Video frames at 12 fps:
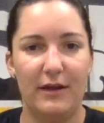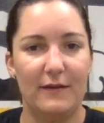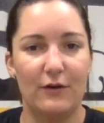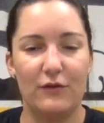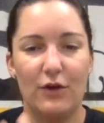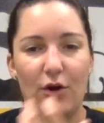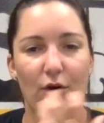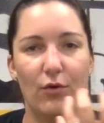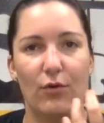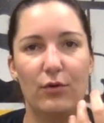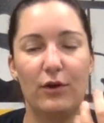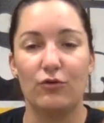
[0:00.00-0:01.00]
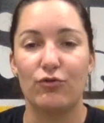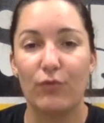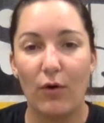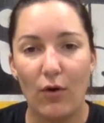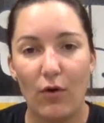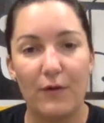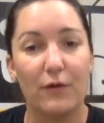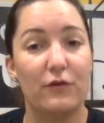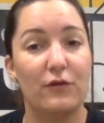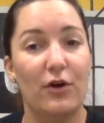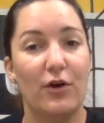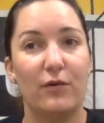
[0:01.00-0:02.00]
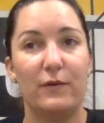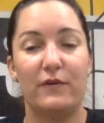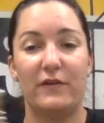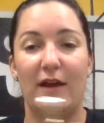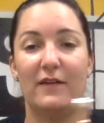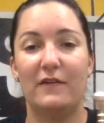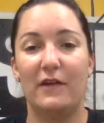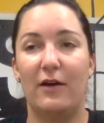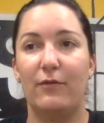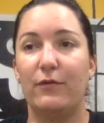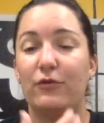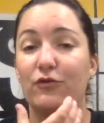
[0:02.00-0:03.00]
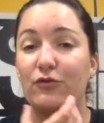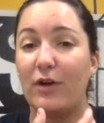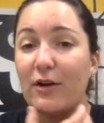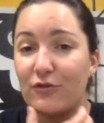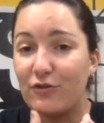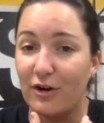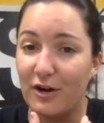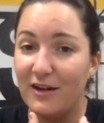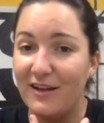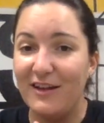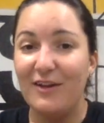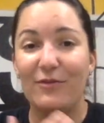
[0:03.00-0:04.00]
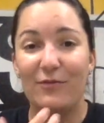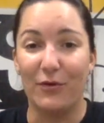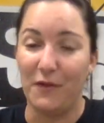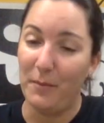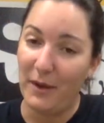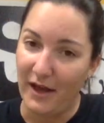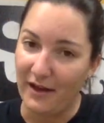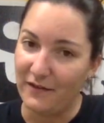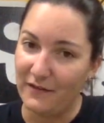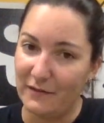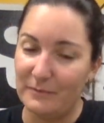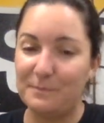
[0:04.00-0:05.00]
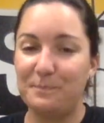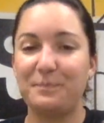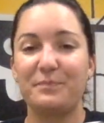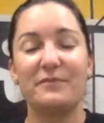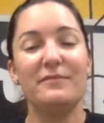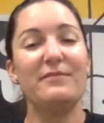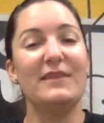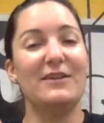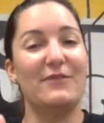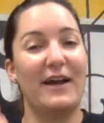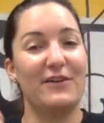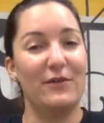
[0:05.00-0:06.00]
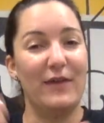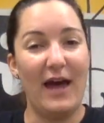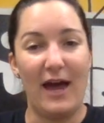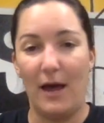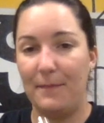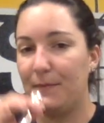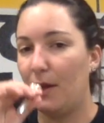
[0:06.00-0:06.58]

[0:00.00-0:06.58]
there's no control, there's no sense of structure for the buzz. If I do that,